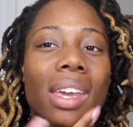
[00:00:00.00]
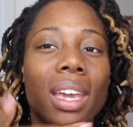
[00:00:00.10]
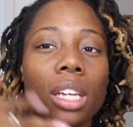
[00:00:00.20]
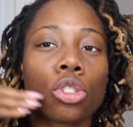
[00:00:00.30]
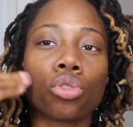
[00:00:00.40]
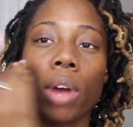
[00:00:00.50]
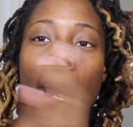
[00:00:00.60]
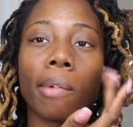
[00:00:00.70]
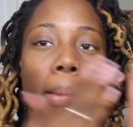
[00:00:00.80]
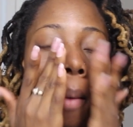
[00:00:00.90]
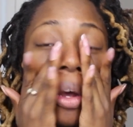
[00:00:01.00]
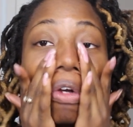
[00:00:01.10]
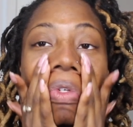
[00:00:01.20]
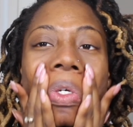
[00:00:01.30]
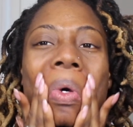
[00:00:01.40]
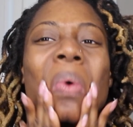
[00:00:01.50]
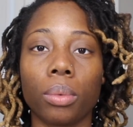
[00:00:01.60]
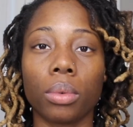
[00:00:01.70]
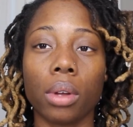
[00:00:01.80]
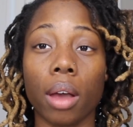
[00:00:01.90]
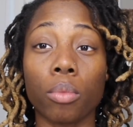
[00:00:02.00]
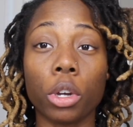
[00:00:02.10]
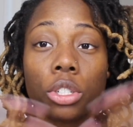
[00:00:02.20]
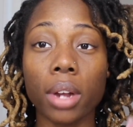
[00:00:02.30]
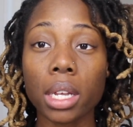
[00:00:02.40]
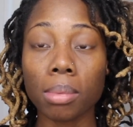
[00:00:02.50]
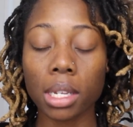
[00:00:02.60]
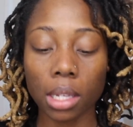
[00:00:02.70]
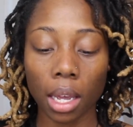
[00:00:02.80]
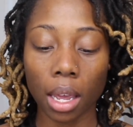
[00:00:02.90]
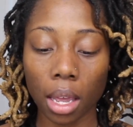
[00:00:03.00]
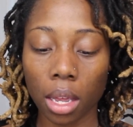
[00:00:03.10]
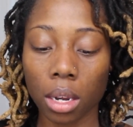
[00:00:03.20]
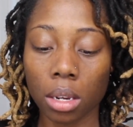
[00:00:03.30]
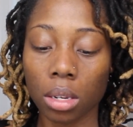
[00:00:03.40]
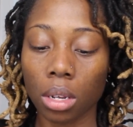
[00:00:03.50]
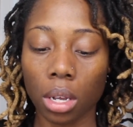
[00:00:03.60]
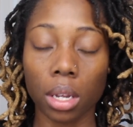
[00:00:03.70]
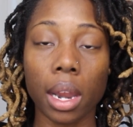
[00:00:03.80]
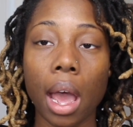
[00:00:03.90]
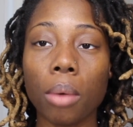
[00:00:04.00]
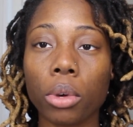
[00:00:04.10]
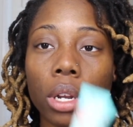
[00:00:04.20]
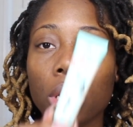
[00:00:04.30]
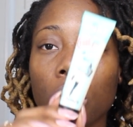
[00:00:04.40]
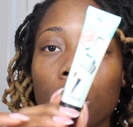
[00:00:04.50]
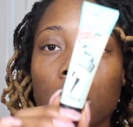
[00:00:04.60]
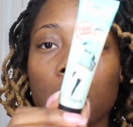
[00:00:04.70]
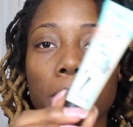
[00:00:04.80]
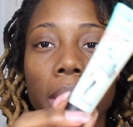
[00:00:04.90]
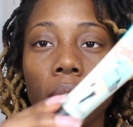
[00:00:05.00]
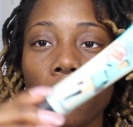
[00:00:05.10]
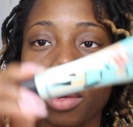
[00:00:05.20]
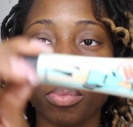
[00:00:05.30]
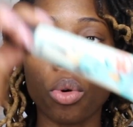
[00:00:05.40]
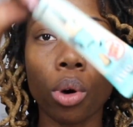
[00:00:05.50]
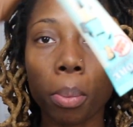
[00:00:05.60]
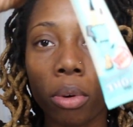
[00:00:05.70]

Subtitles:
it gets dry around my mouth. So I've moisturized my skin. Now I'm going to use this Benefit Pore